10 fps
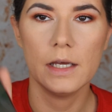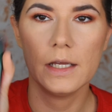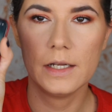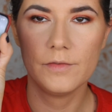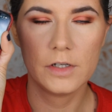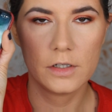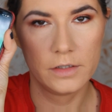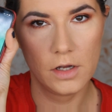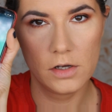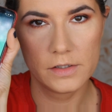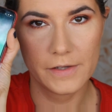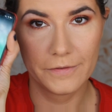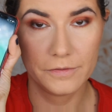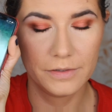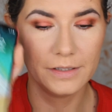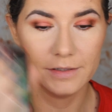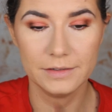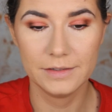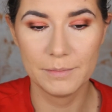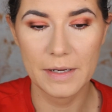11 o'clock, so
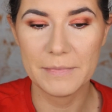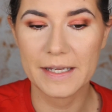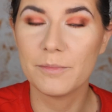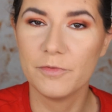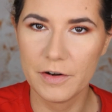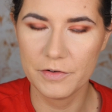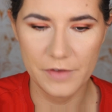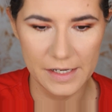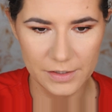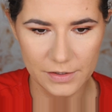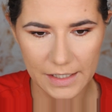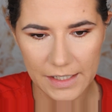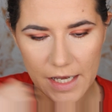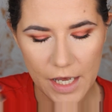I've done my makeup very fast today.